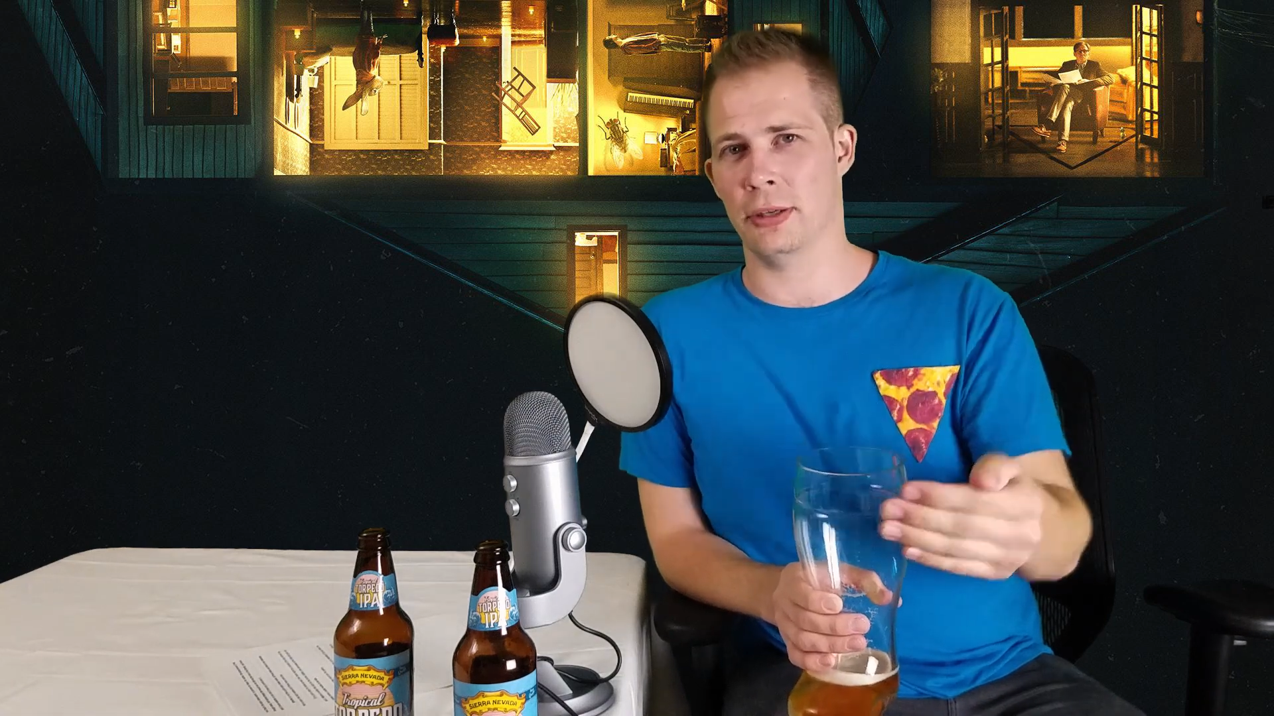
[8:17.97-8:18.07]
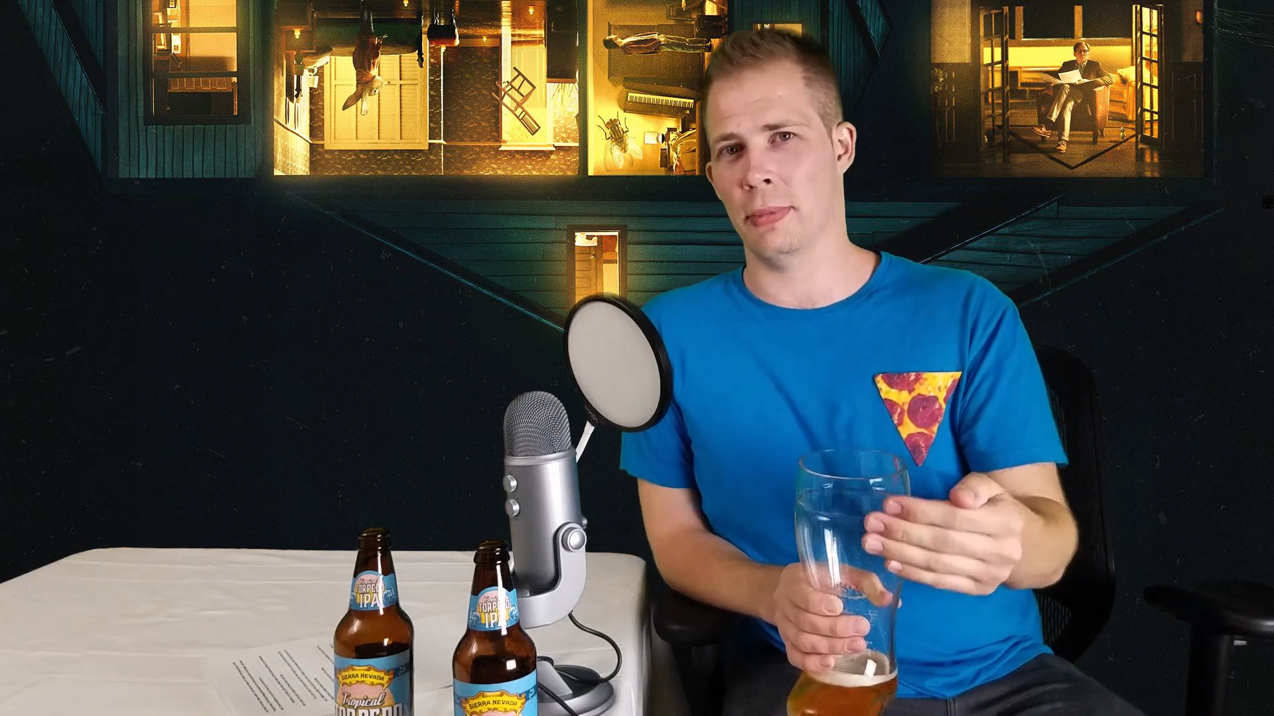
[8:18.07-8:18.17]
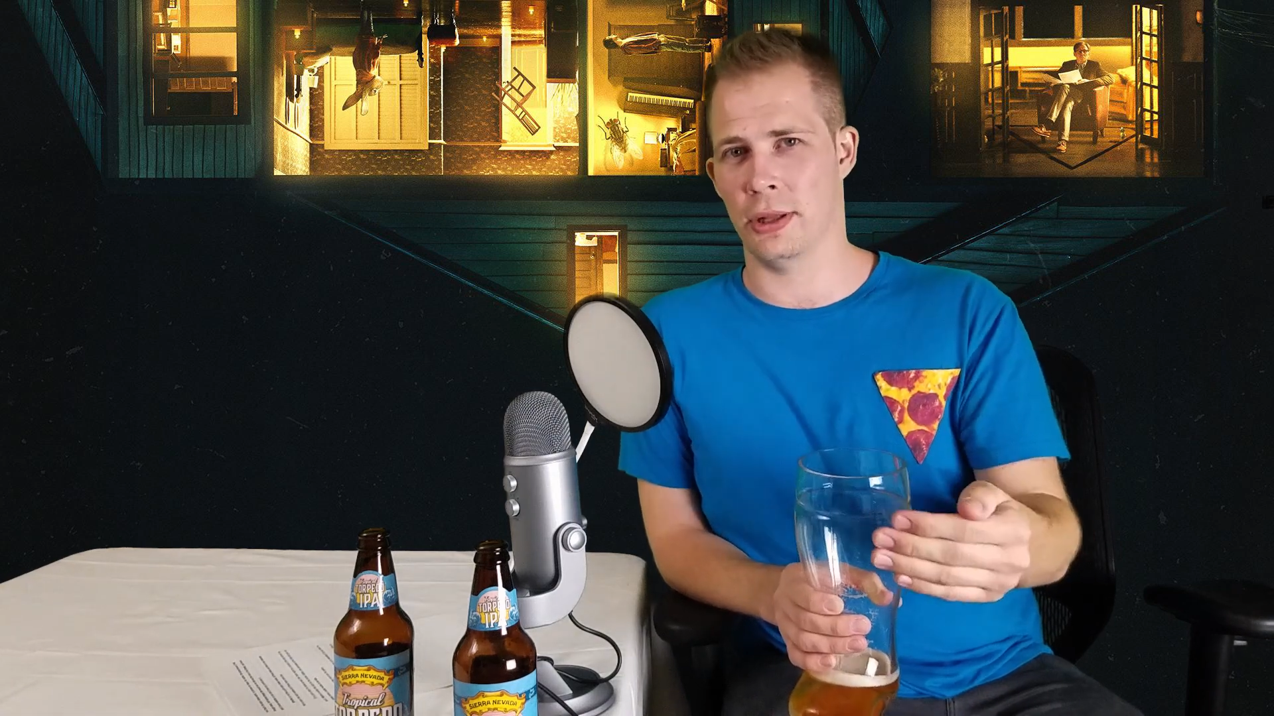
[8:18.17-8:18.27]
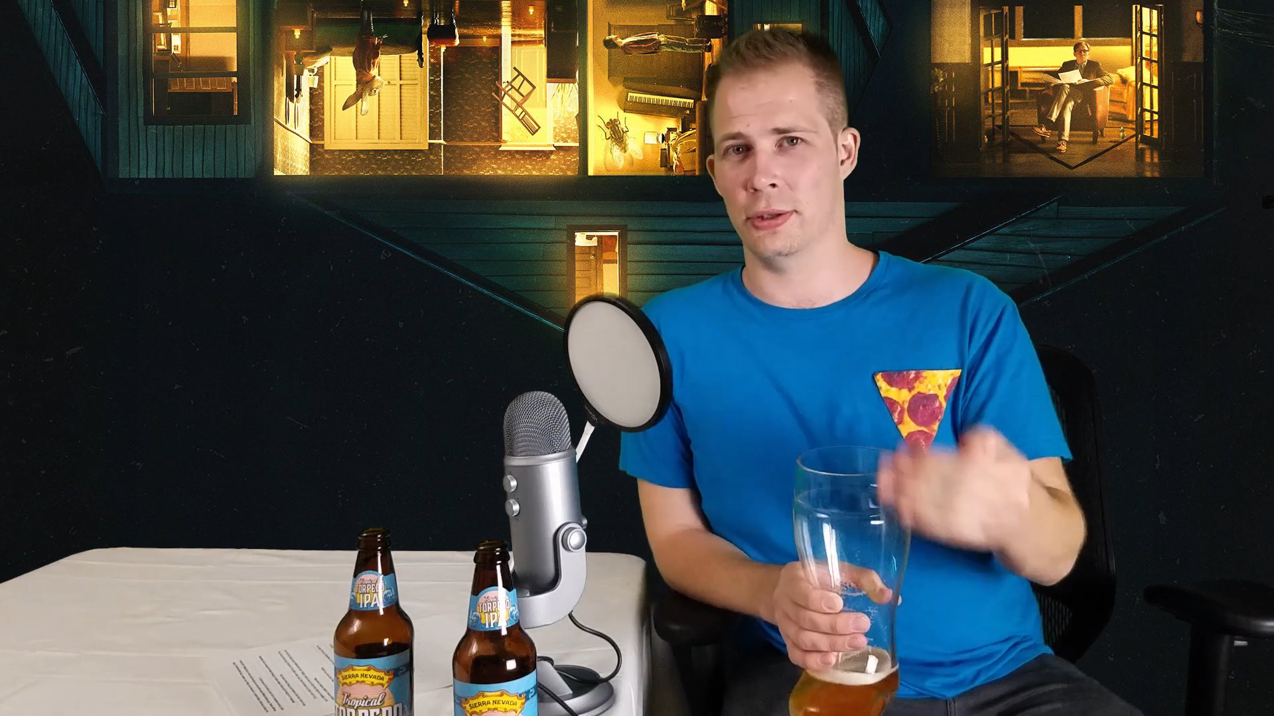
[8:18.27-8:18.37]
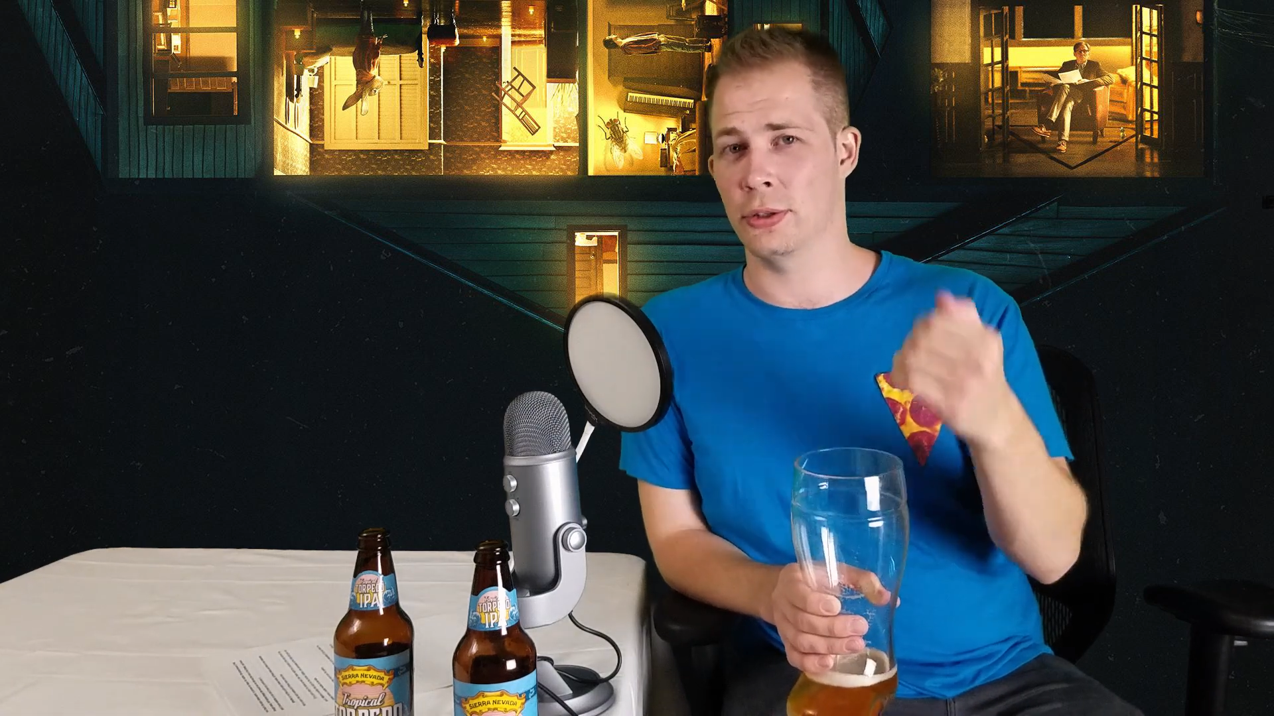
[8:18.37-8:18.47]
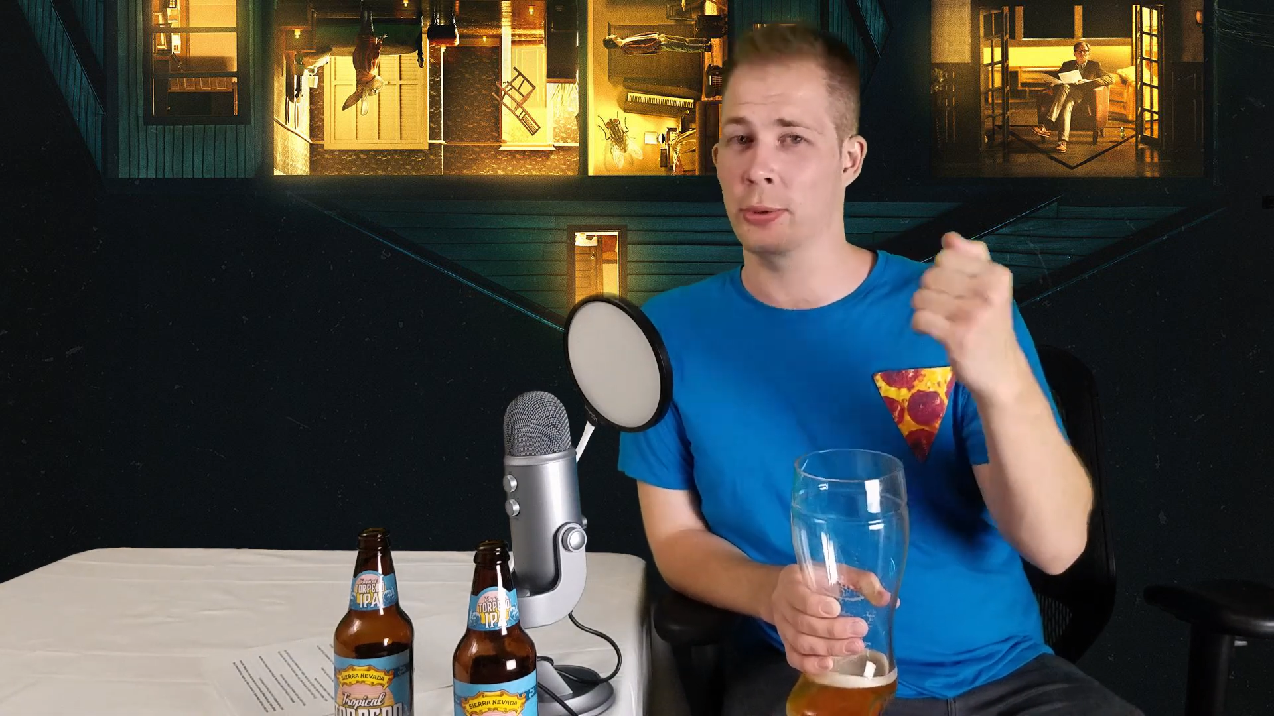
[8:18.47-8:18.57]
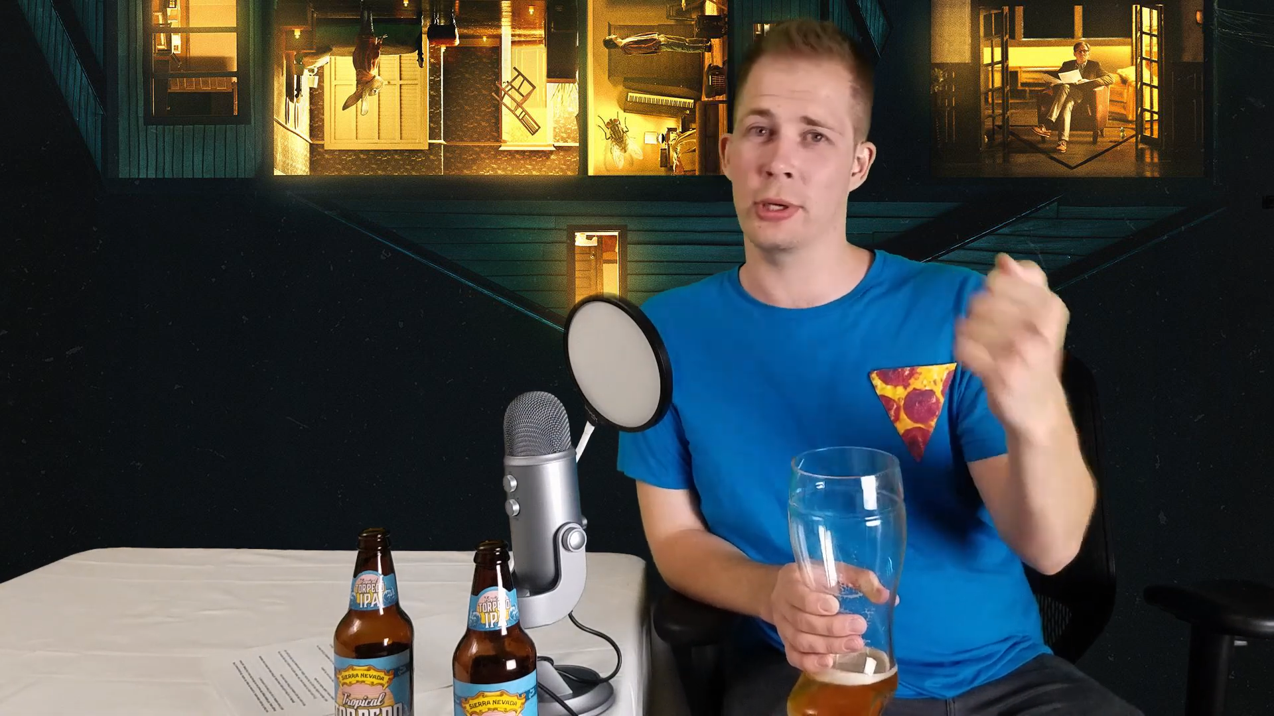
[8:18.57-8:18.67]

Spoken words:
mother to